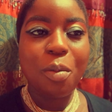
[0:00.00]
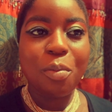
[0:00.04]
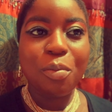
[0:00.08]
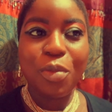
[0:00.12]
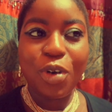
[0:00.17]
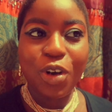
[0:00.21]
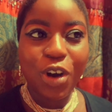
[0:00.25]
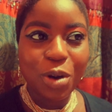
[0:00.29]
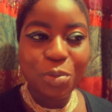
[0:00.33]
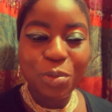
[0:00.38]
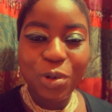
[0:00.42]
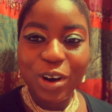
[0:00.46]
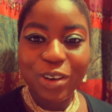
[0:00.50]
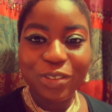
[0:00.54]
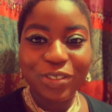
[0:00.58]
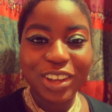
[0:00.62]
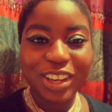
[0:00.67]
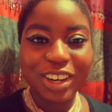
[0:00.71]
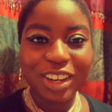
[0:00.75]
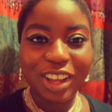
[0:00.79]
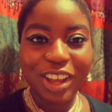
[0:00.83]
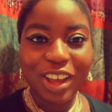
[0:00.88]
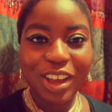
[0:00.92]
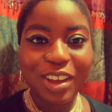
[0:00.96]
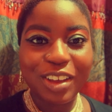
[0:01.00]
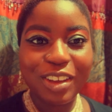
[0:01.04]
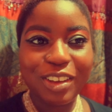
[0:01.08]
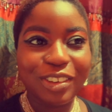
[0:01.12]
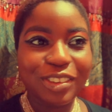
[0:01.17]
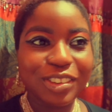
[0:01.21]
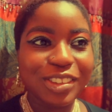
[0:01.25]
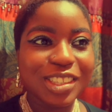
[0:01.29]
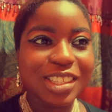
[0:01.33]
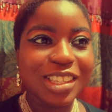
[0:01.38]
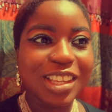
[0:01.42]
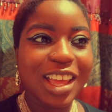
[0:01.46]
more, more
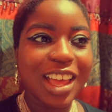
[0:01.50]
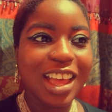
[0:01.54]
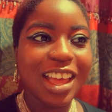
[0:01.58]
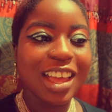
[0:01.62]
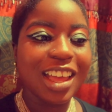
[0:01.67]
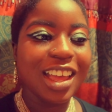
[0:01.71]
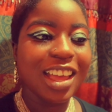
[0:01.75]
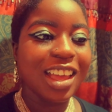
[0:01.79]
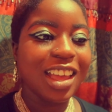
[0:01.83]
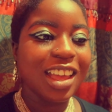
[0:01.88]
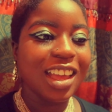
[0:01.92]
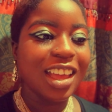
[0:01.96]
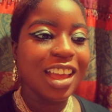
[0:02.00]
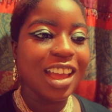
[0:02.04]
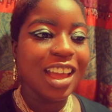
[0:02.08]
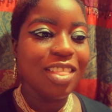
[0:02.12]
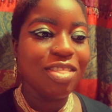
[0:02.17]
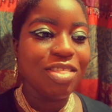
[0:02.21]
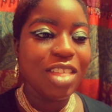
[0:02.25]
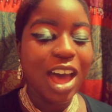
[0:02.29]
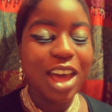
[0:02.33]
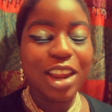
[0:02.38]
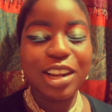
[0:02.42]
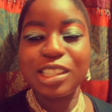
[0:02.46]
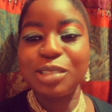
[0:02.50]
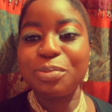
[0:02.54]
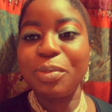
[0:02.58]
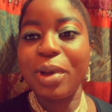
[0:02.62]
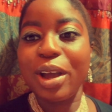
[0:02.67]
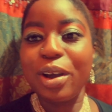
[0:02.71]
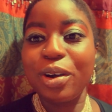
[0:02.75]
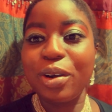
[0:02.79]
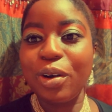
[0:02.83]
videos. That is my